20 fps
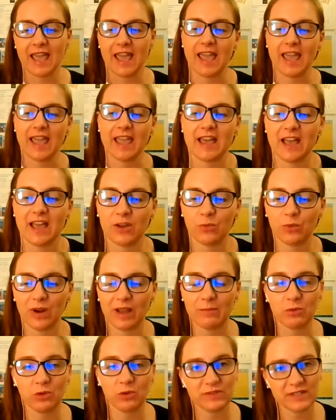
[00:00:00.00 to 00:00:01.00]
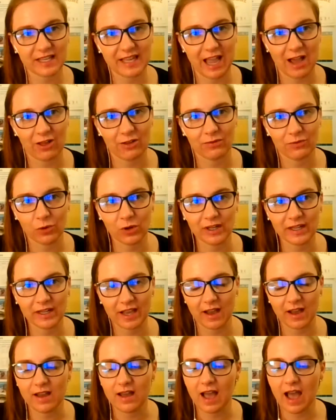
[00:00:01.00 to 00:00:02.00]
And when I moved to
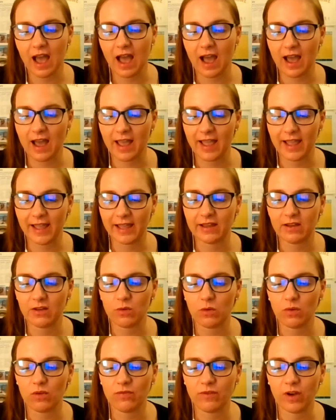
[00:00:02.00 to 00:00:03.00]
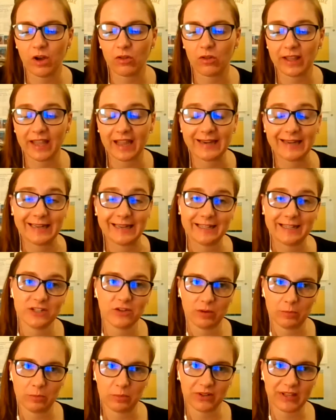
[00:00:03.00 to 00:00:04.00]
California, I felt like I needed to
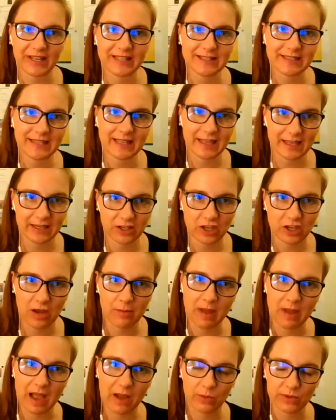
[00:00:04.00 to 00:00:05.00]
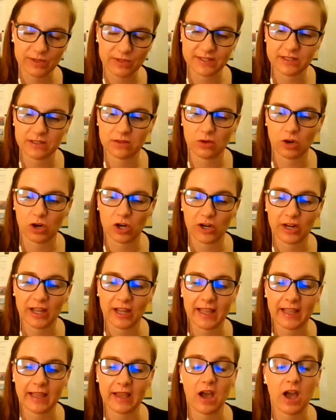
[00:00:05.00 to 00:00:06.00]
replace the income I was
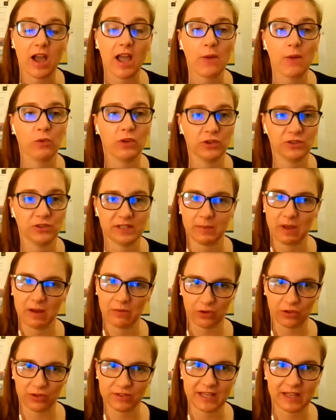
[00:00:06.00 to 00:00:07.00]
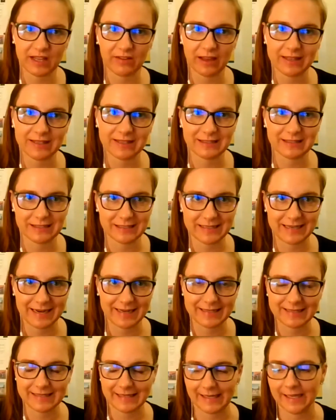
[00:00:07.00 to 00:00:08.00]
earning using my real estate license in
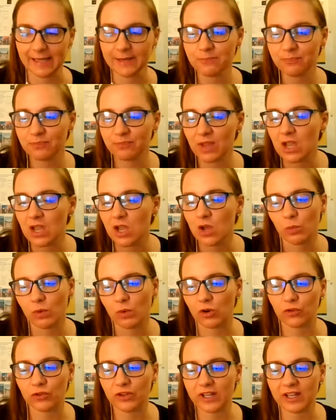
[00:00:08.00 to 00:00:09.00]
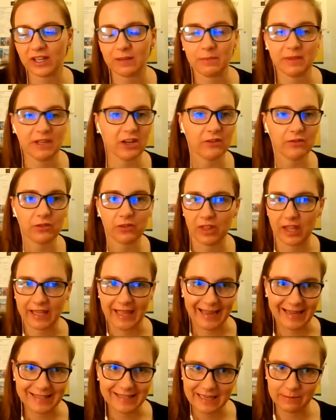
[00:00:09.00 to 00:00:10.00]
Tennessee. We were only going to be here for like
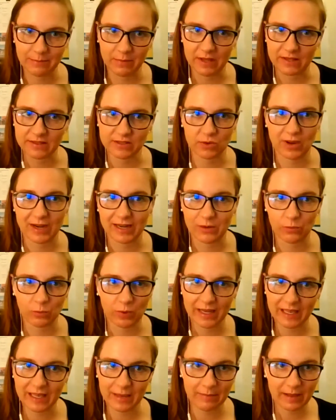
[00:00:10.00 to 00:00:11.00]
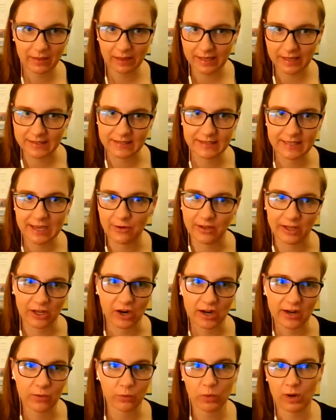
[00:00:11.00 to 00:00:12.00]
18 months. So I didn't want to get my license out here.
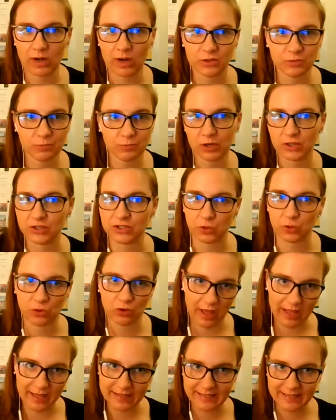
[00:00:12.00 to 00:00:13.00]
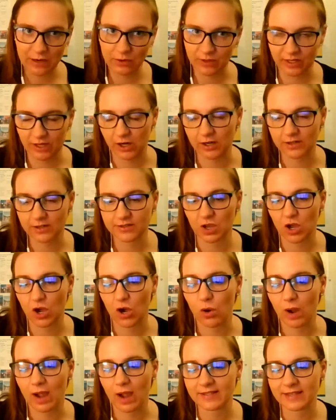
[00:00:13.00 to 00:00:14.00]
I didn't want to pursue clients out here.
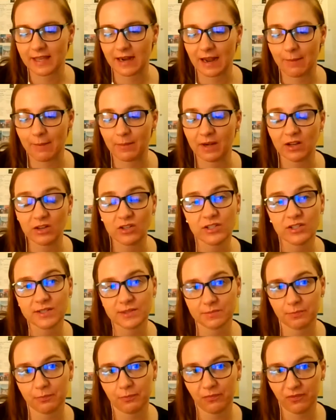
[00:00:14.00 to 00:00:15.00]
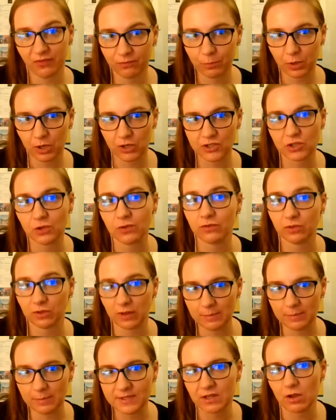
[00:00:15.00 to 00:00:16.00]
So I said, I'm going to just pursue
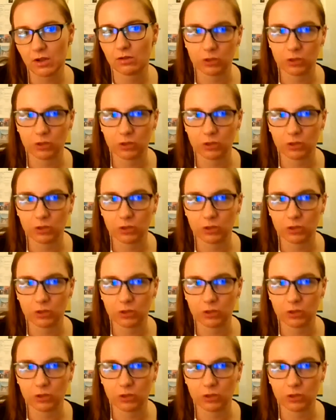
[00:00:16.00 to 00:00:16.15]
flips a